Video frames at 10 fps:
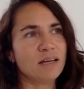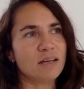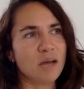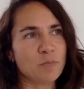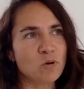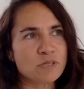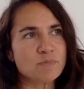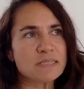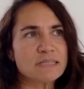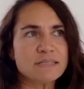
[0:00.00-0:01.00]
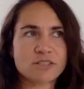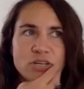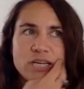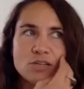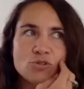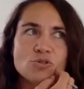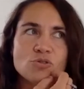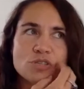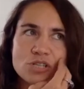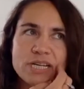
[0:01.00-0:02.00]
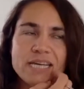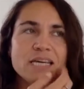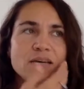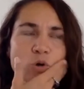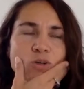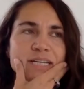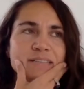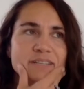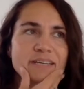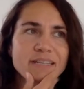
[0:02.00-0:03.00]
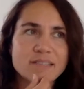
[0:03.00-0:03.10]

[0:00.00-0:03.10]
Approximately more than 3 years